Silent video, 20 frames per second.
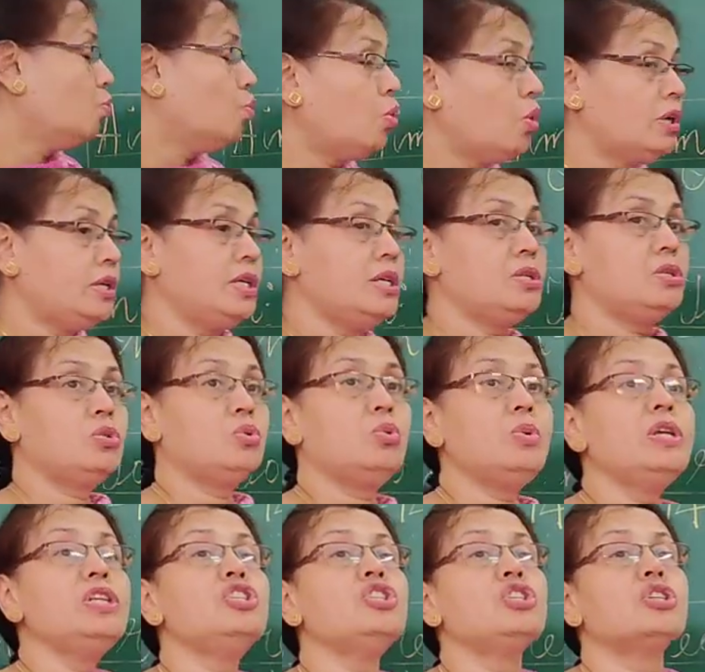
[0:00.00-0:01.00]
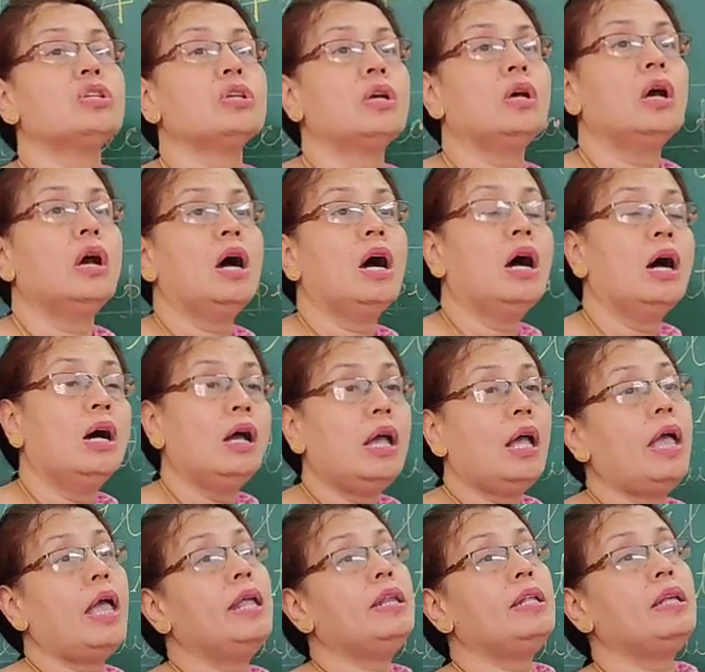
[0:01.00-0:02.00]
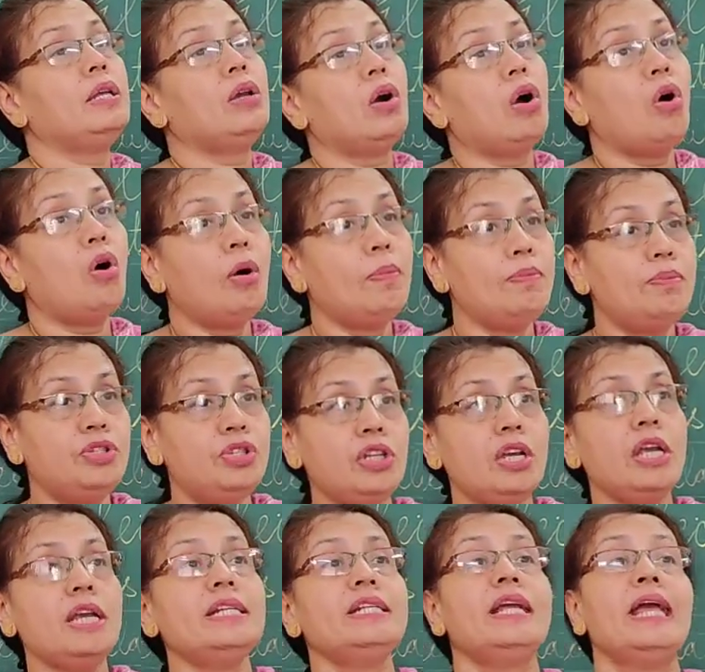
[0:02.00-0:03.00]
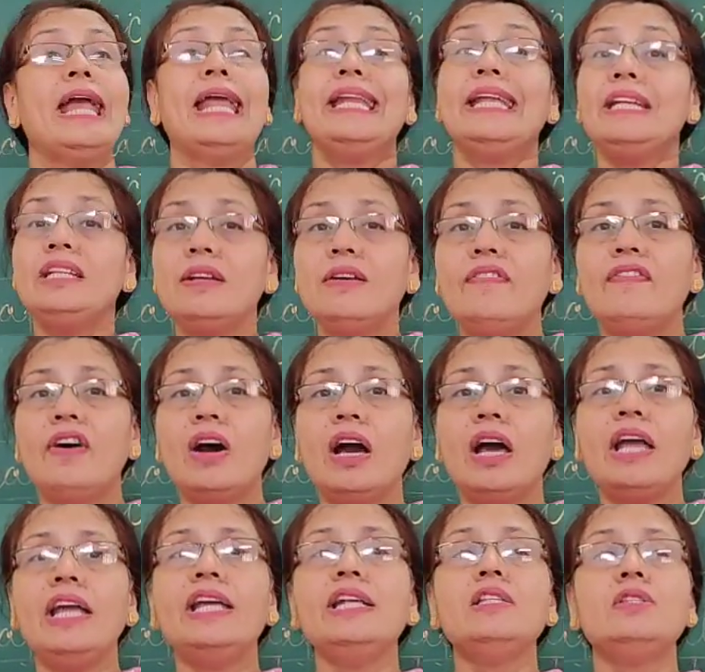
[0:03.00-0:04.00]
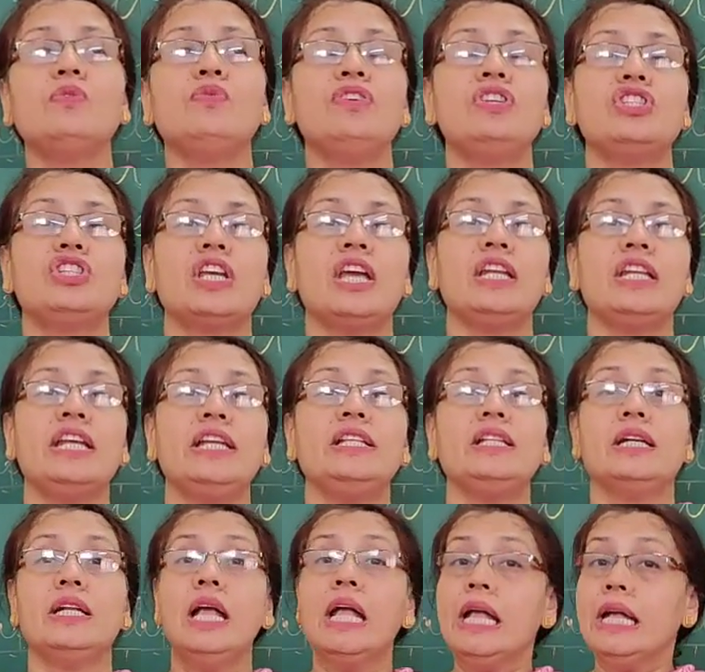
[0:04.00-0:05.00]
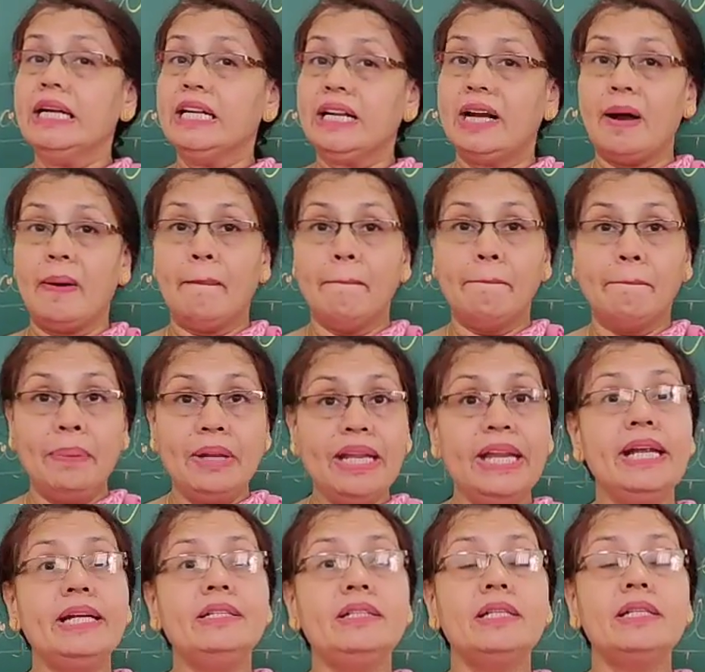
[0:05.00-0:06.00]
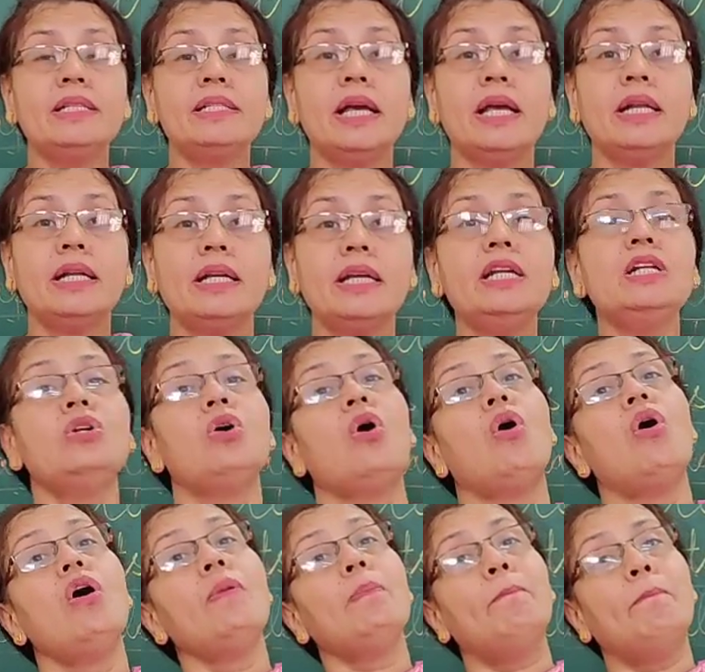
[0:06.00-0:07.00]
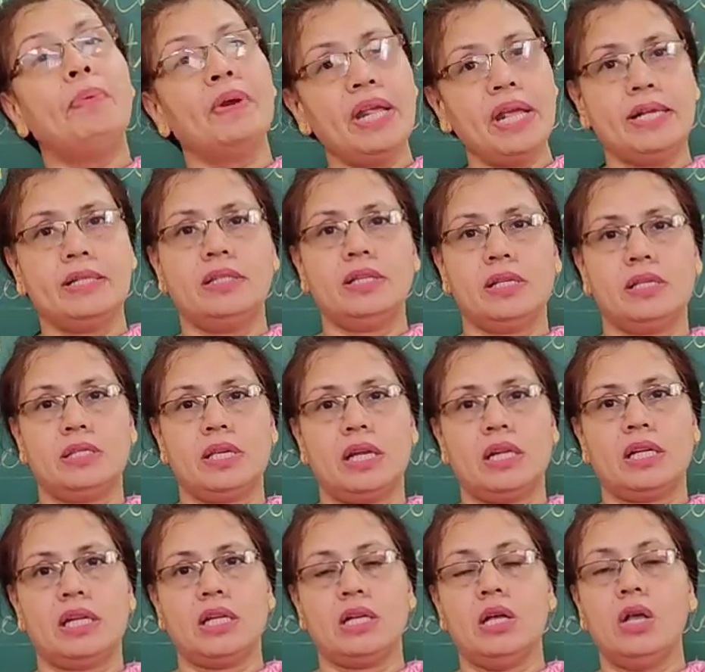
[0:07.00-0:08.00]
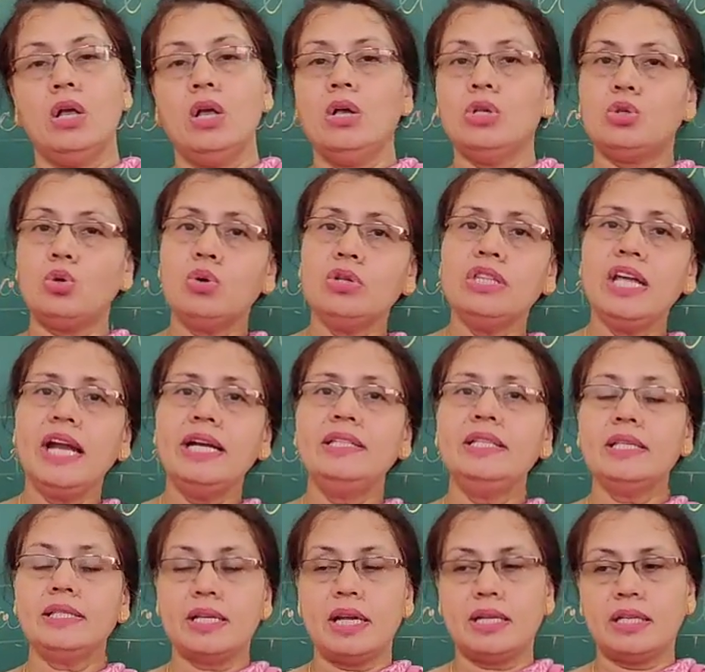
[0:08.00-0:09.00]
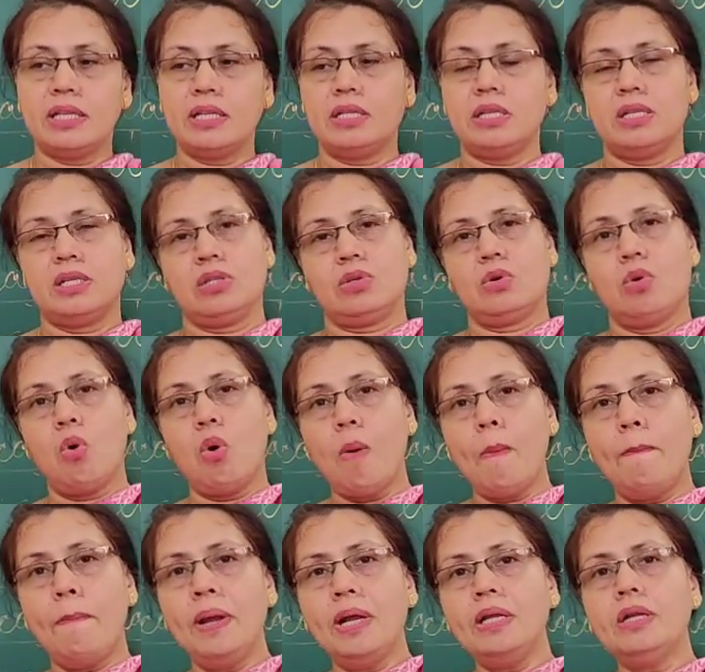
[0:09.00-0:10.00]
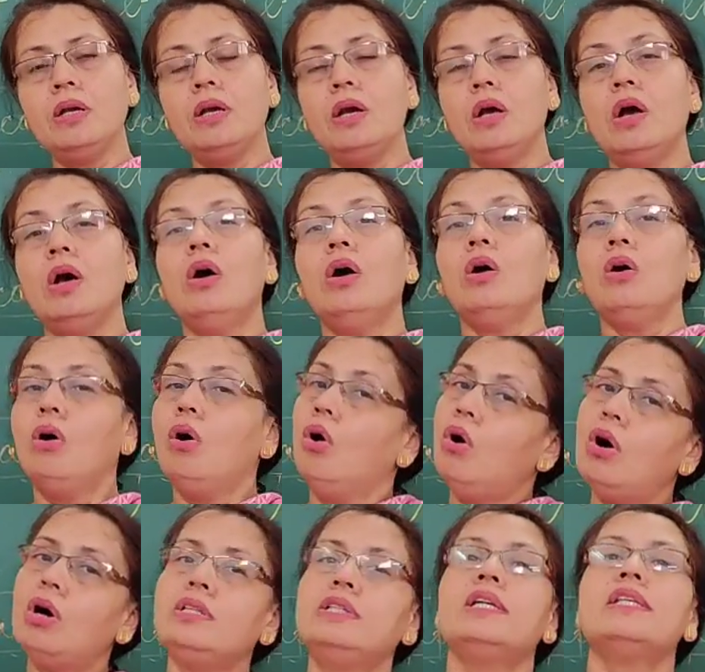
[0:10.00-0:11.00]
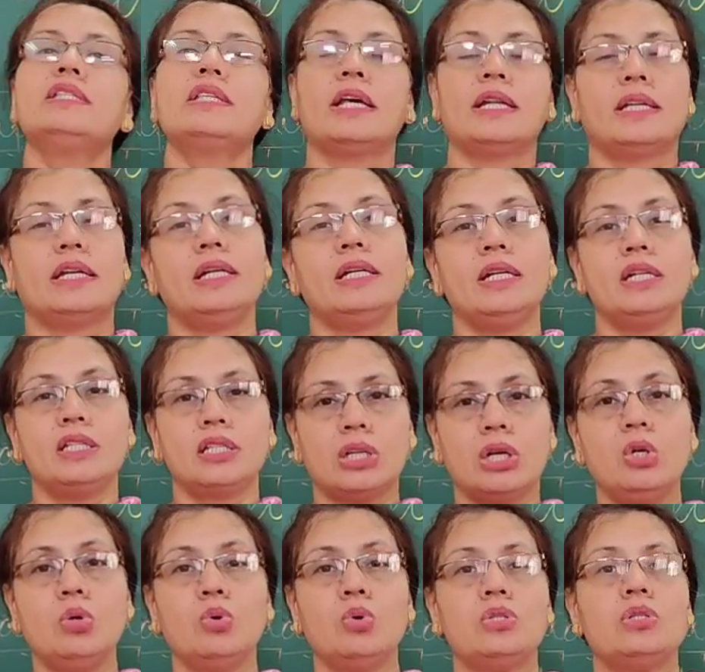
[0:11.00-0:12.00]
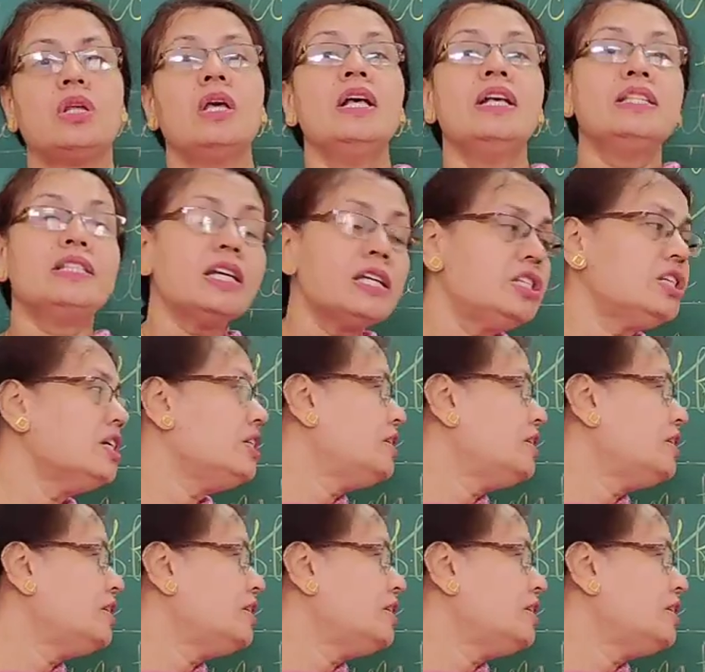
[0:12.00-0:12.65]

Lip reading: What is switch? Any object, any device which can either complete the circuit or break the circuit so that the circuit is open or the circuit is closed. Such